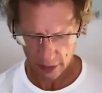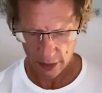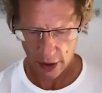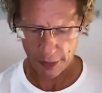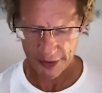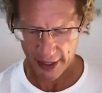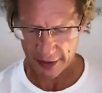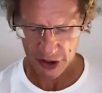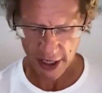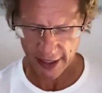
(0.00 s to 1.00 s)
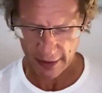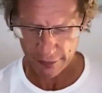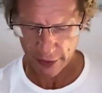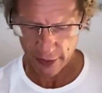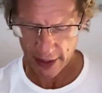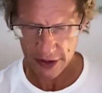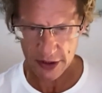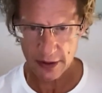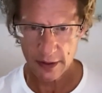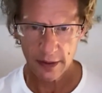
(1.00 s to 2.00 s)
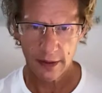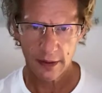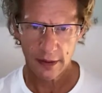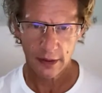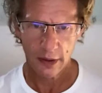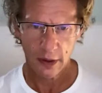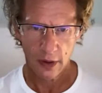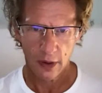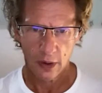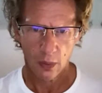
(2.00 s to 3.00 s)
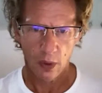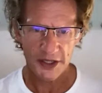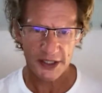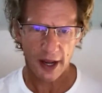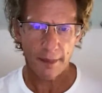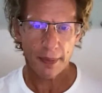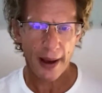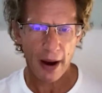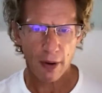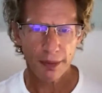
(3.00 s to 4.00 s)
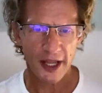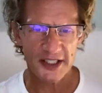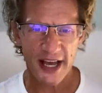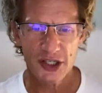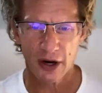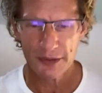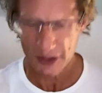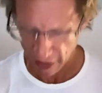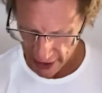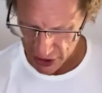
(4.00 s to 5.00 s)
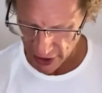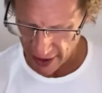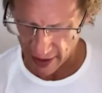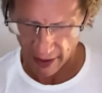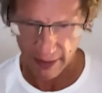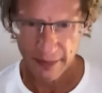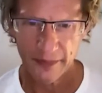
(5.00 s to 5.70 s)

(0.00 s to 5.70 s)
I'll put that in the chat again for you guys. What's up, Power Plus Nature? I'm so glad you're here.